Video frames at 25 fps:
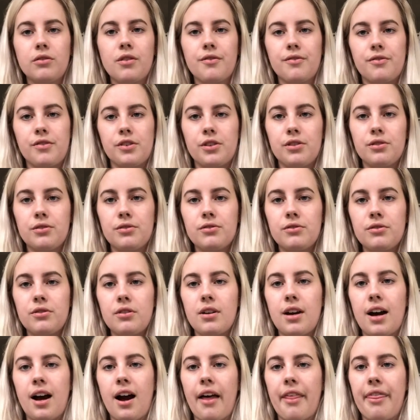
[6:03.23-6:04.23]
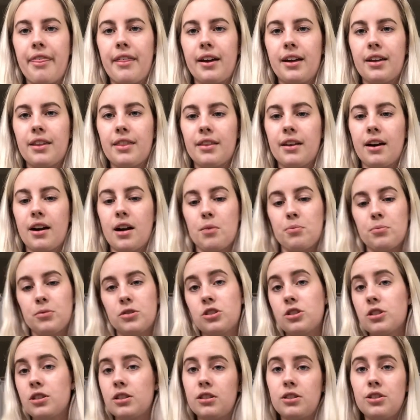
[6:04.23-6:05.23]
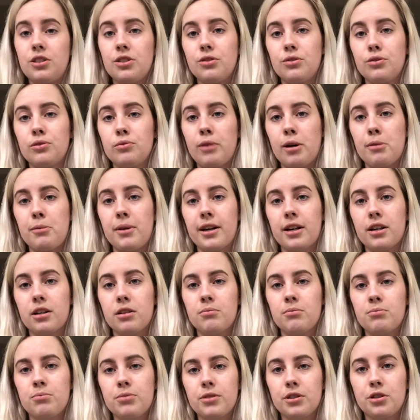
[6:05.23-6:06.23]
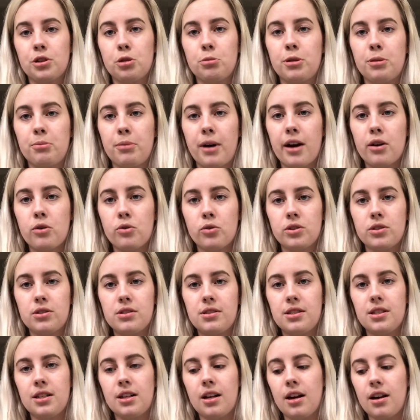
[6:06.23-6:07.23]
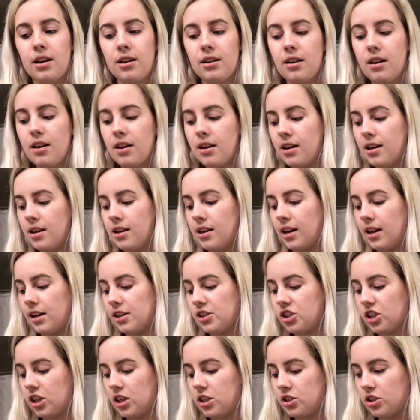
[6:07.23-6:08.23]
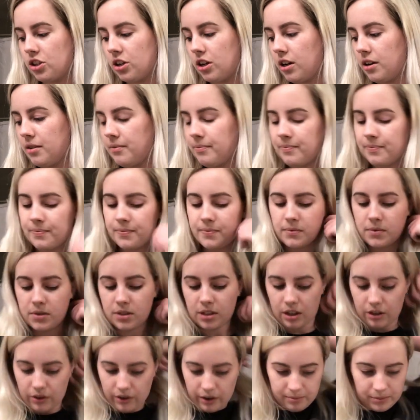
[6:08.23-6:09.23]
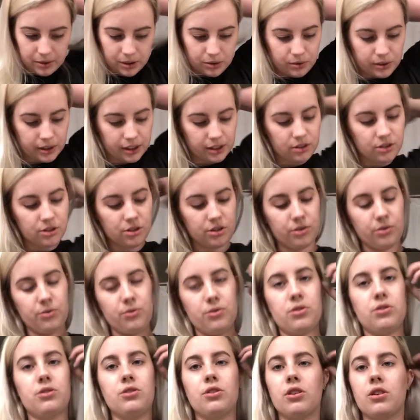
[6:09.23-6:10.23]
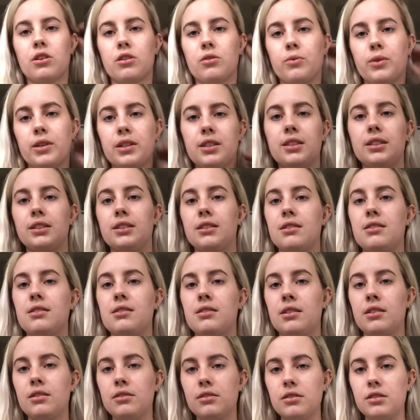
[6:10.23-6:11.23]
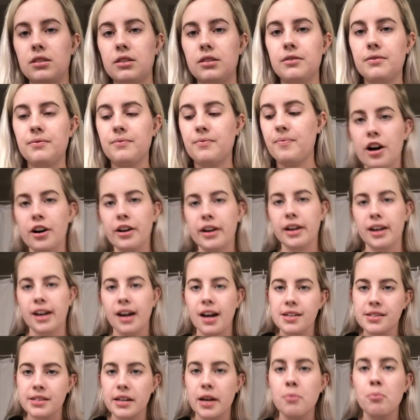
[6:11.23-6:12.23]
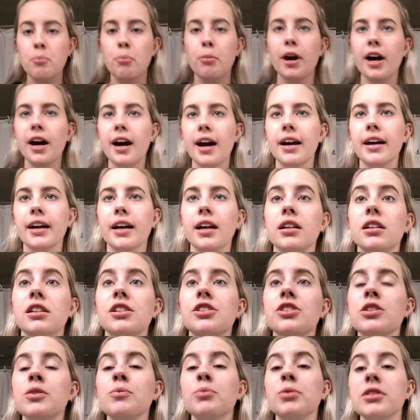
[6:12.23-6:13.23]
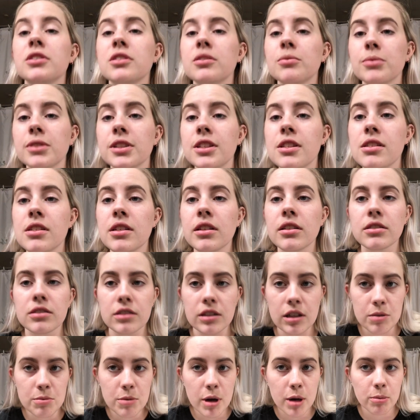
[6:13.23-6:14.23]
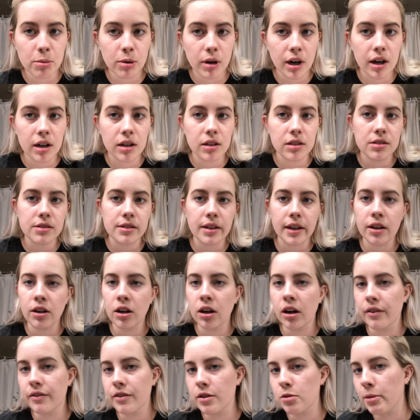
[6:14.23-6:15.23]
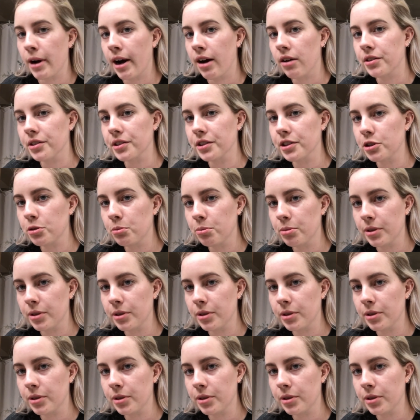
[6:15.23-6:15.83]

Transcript: a review, I think that I'm just gonna do my makeup a little bit backwards today and change it up. So I'm going to start with concealer. Okay guys, I'm back and I just put some concealer on my brows. I carved them out a little